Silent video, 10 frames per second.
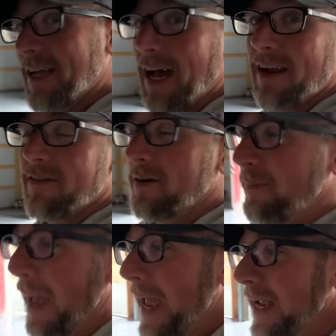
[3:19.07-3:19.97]
kind of a
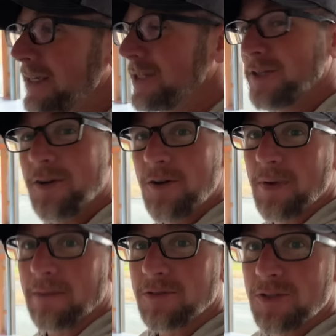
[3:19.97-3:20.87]
pain to do,
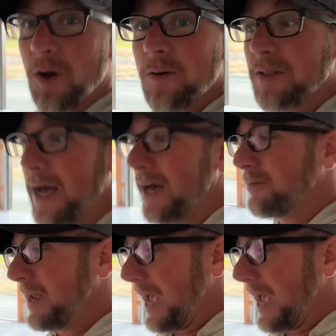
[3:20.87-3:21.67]
but I'm so glad we